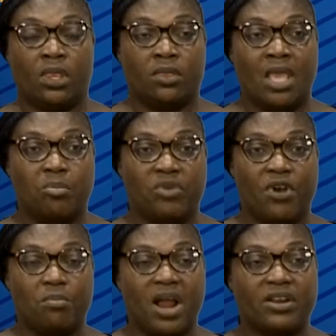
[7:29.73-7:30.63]
Now,
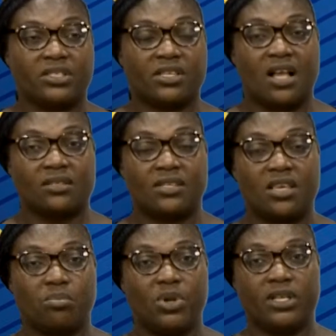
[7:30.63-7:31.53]
before marriage can
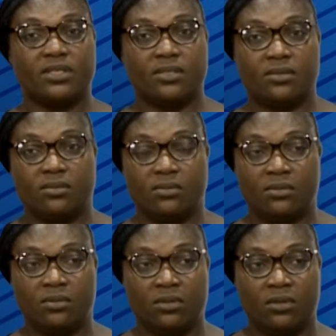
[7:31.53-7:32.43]
take place,
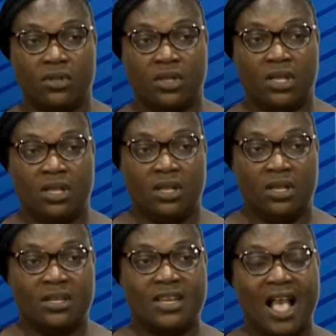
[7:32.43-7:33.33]

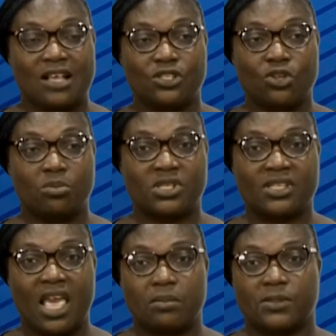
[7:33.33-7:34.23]
there are some
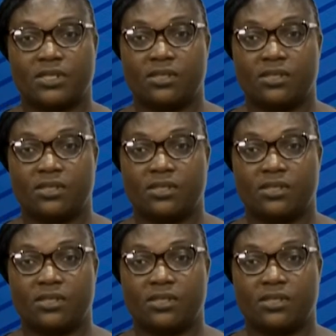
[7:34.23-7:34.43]
steps